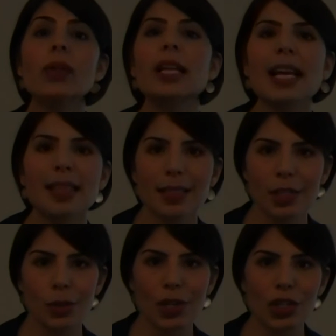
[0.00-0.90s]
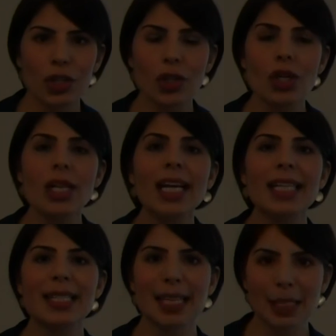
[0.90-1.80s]
you'd like this situation to look like
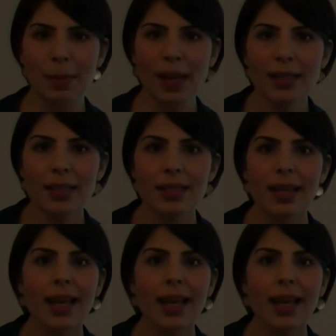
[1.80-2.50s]
in 6 months,